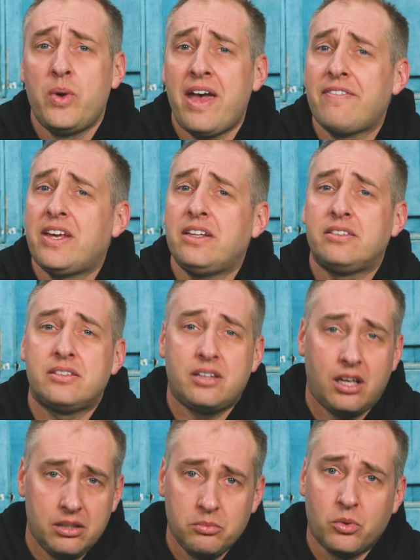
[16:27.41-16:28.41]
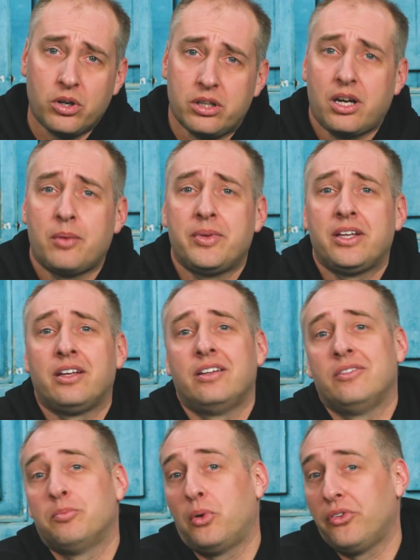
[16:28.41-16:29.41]
We have a ton more
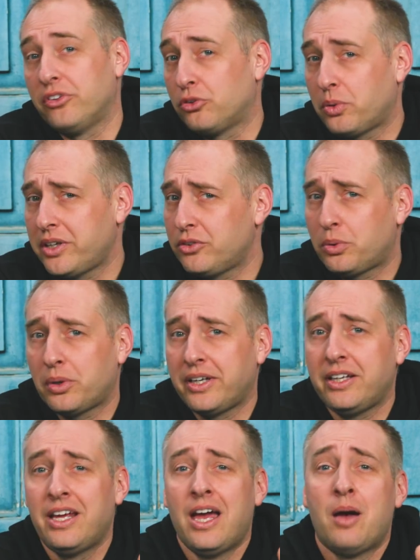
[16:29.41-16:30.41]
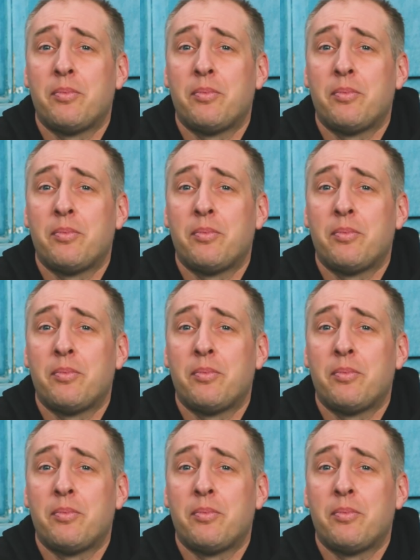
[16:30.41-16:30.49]
coming both in 2020,